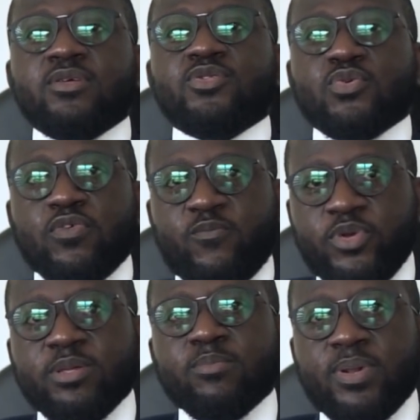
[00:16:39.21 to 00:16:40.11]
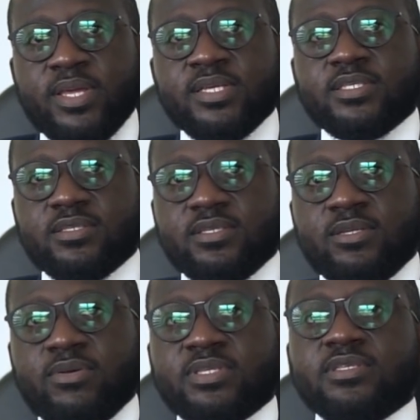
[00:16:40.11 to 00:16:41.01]
So we put in place,
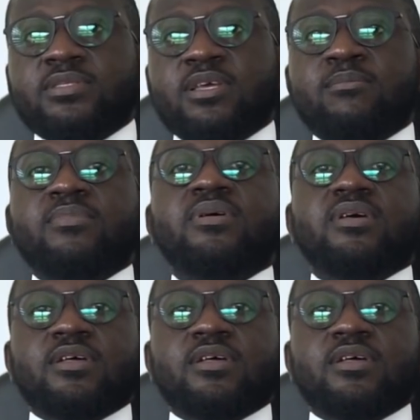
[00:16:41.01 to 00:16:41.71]
a system